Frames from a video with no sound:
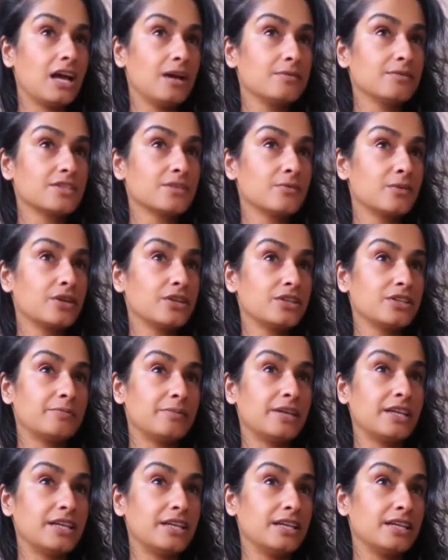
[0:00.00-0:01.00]
Someone could
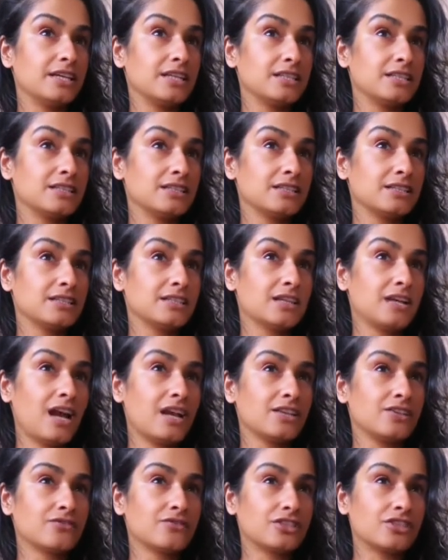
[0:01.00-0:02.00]
be kind
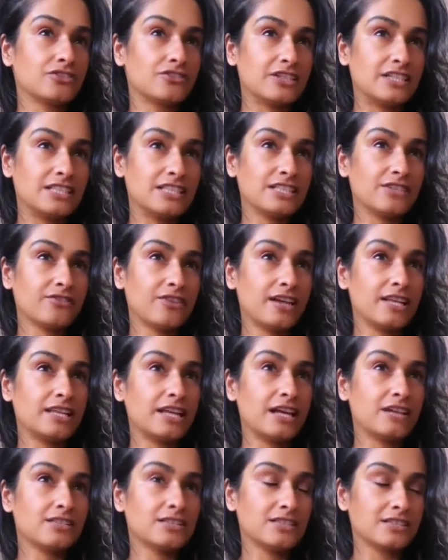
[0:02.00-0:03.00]
of retreating right now.